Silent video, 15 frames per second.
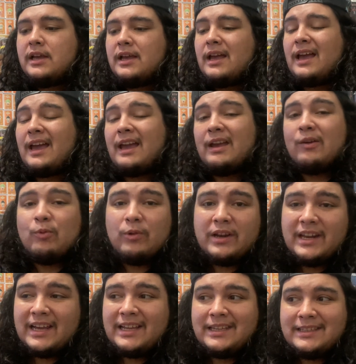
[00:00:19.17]
And when
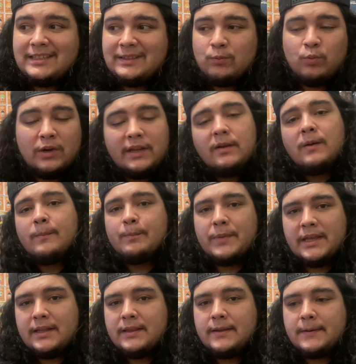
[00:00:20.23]
I went up
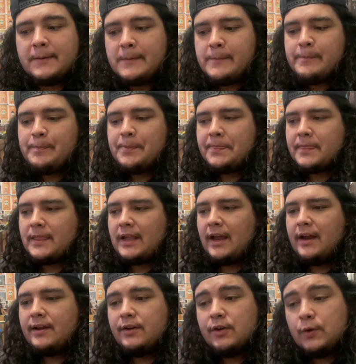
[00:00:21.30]
in there,
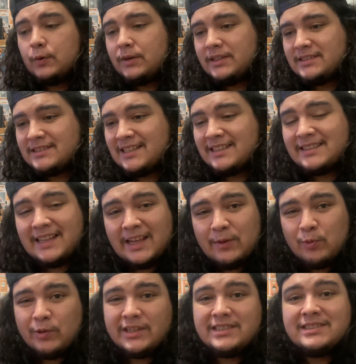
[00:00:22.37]
I noticed that they
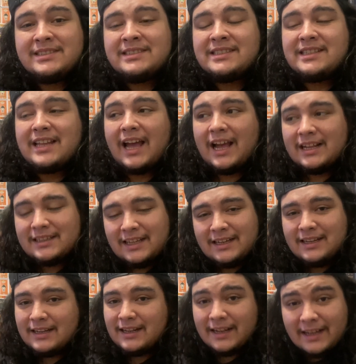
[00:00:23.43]
restocked on
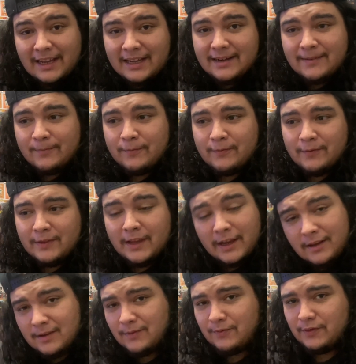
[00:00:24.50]
a lot of
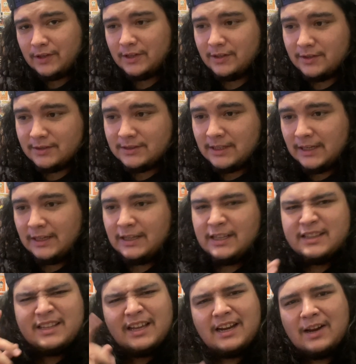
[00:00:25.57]
NECA figures.
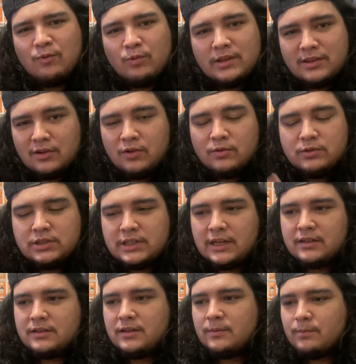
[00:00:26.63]
Then I went to go check
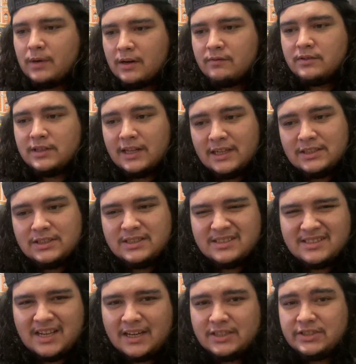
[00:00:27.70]
the Marvel Legends
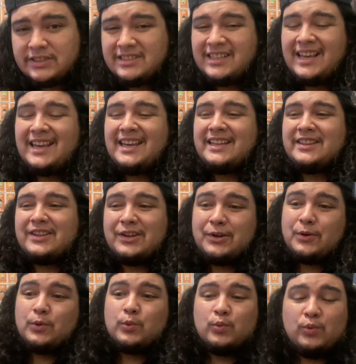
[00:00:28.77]
section, and
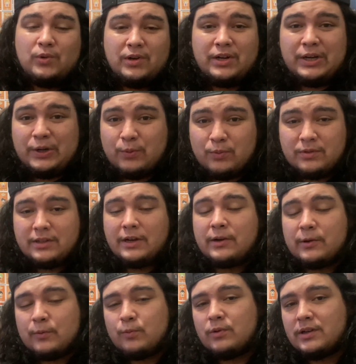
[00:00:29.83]
there
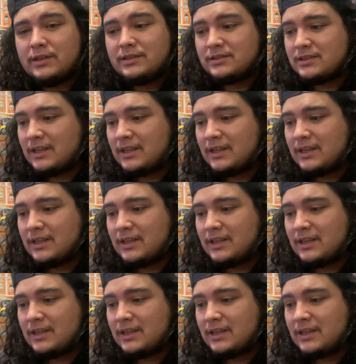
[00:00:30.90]
was